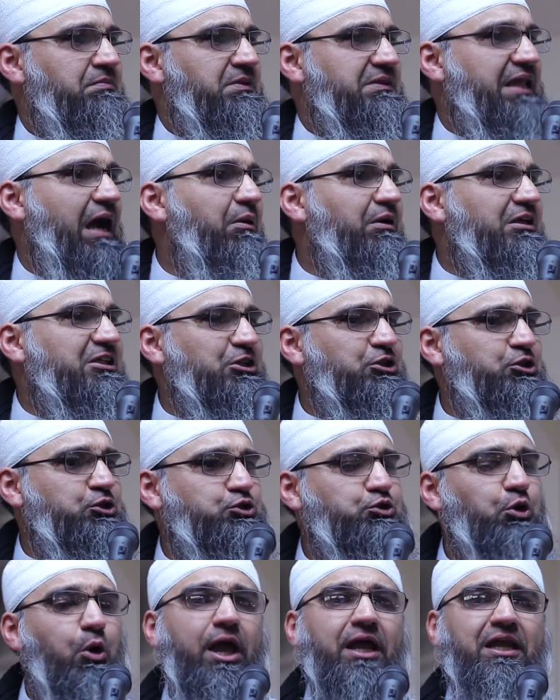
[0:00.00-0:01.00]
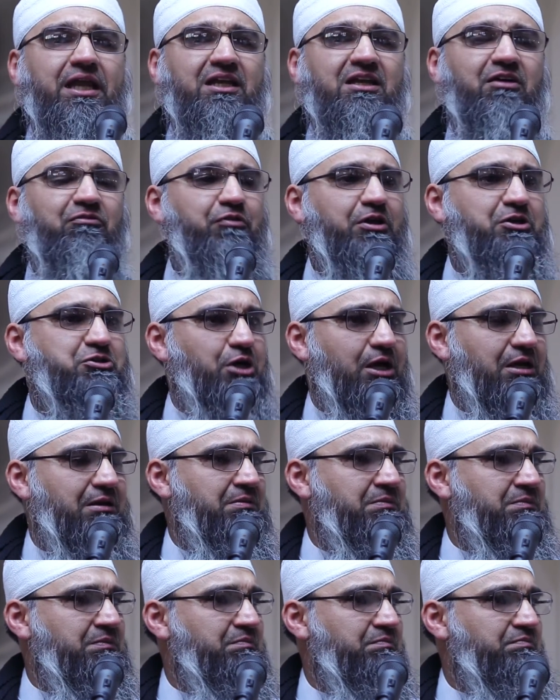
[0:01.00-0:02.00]
That will destroy an individual.
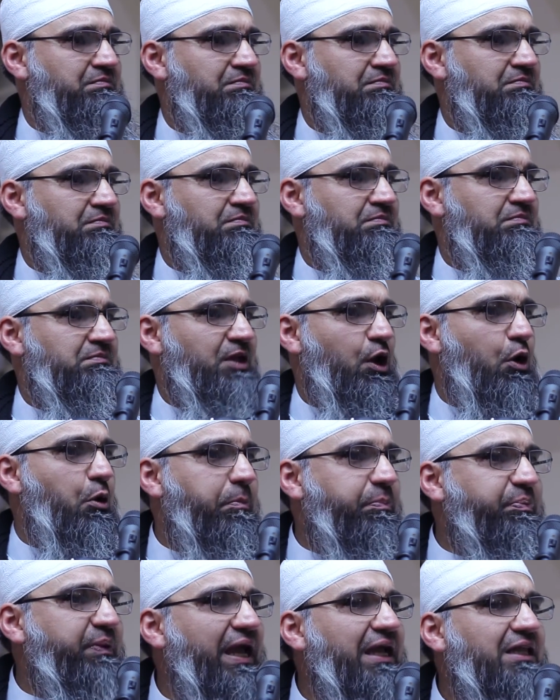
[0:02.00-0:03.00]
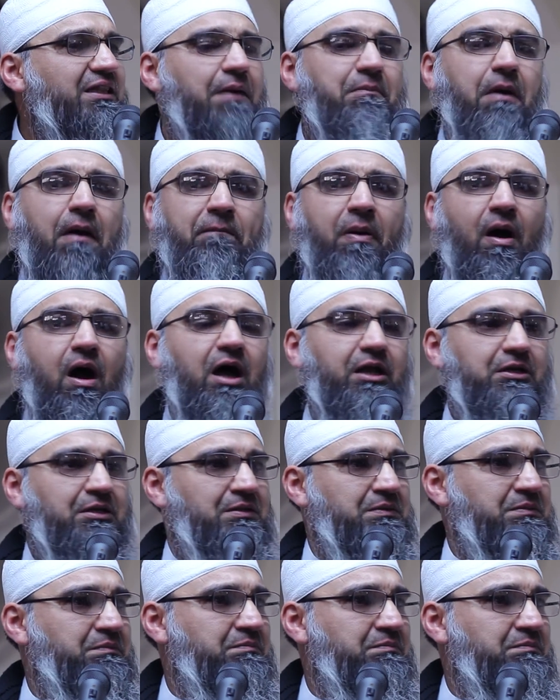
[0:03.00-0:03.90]
It will break them apart.